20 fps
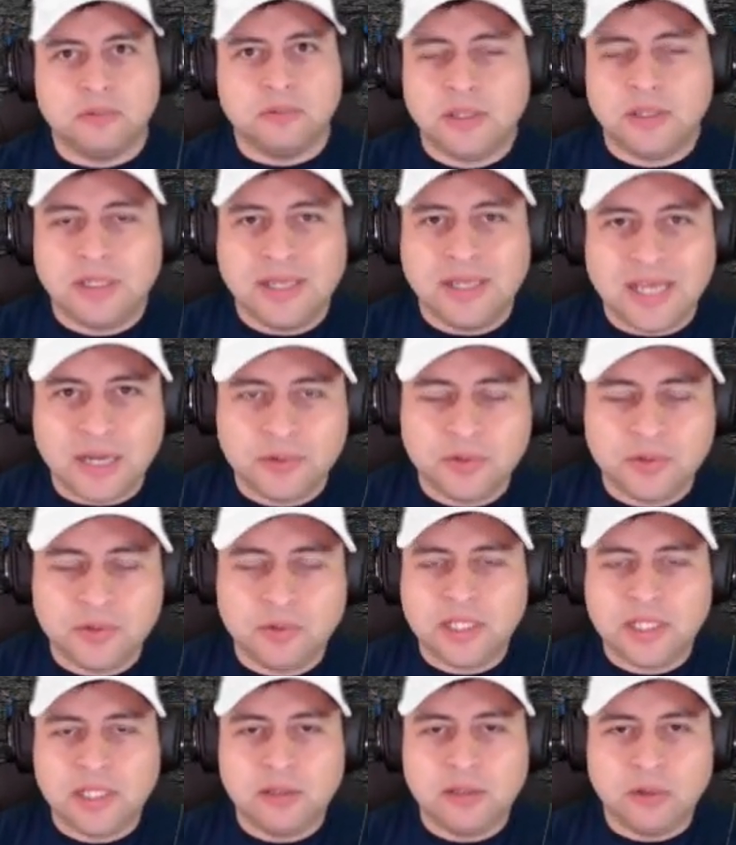I'm doing a
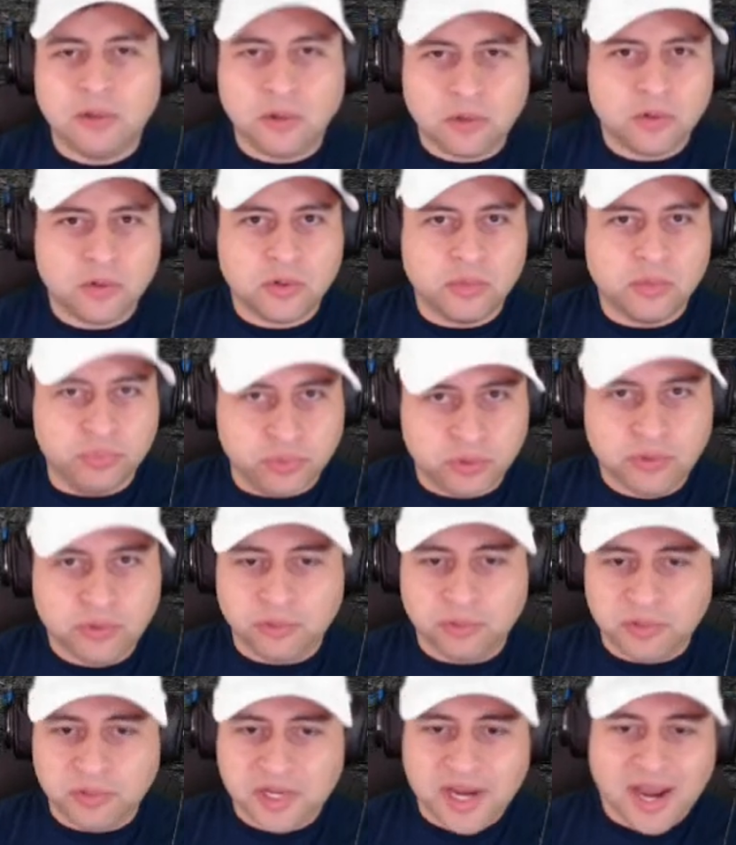local broker
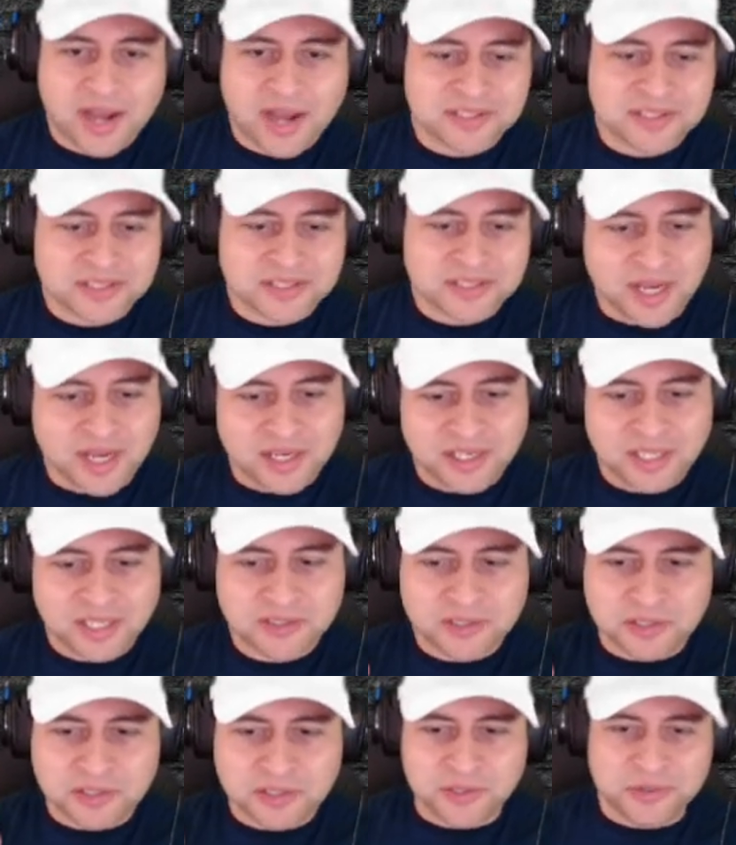reacts, and that's
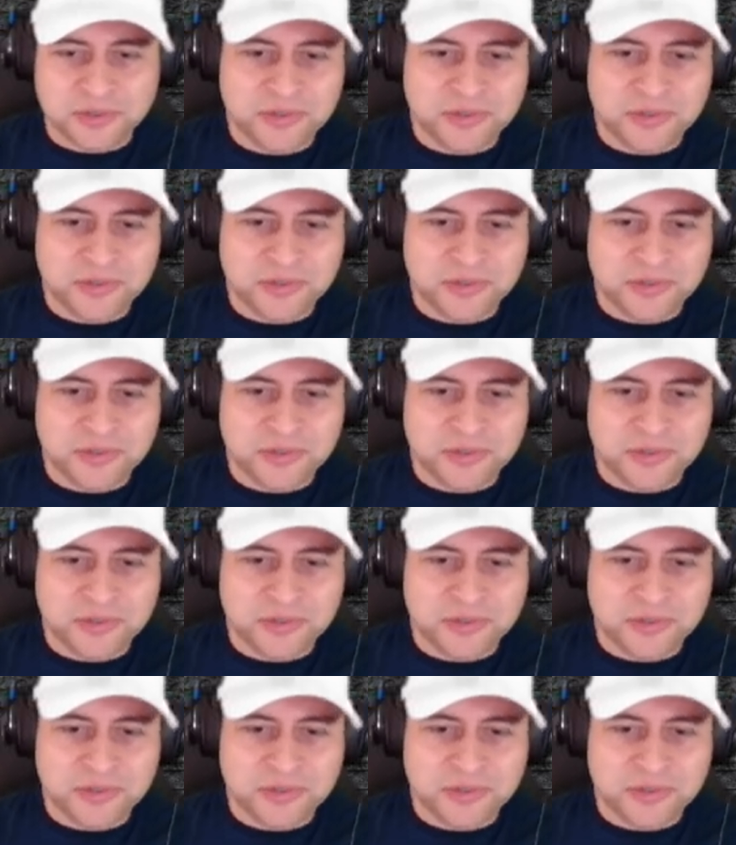to